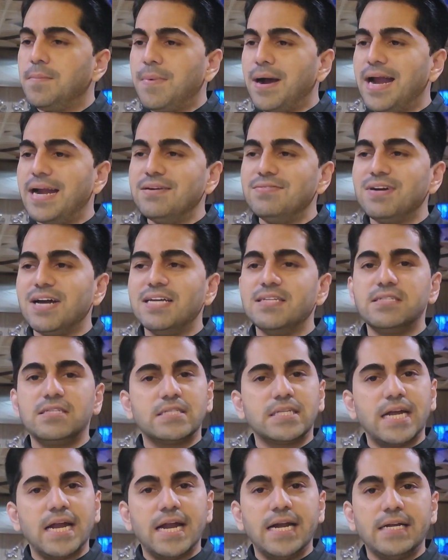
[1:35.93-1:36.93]
My advice
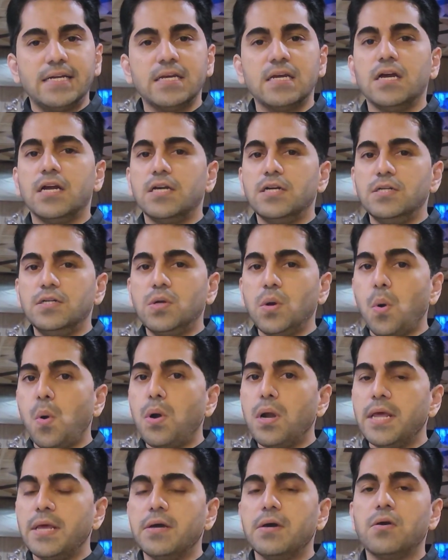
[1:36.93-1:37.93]
is that
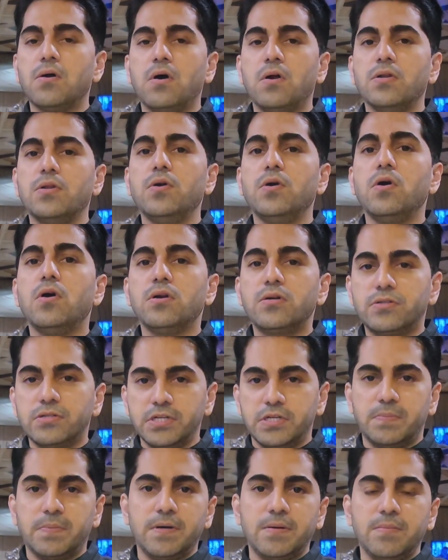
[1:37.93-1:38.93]
don't linger on your
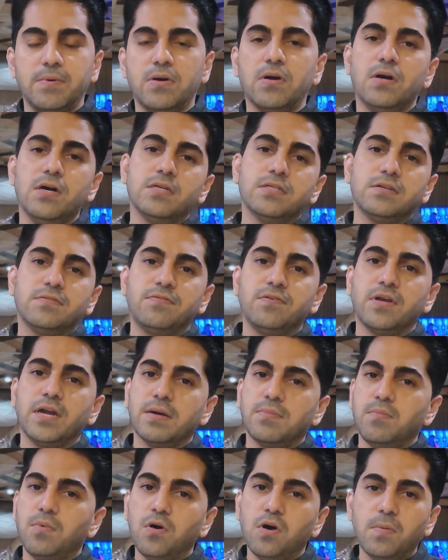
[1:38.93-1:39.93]
treatment, because if you
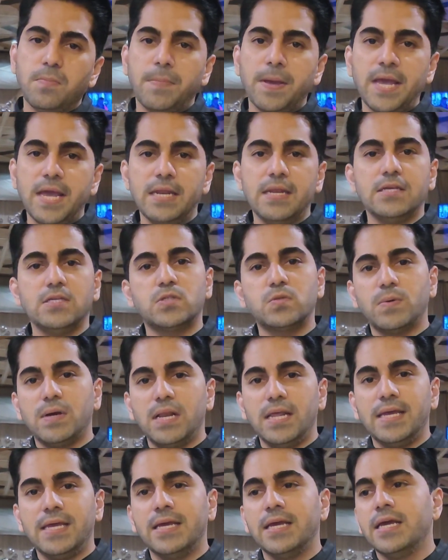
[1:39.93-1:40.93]
get more pain and
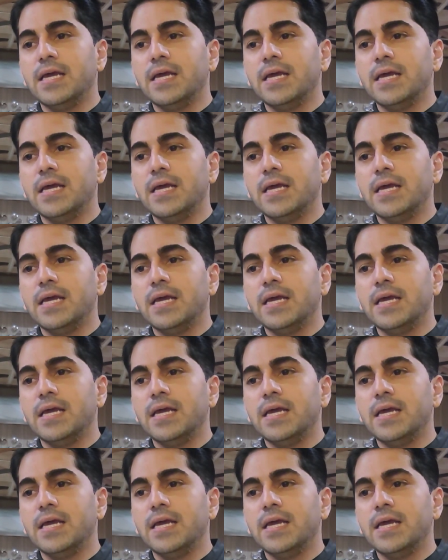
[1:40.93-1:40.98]
swelling,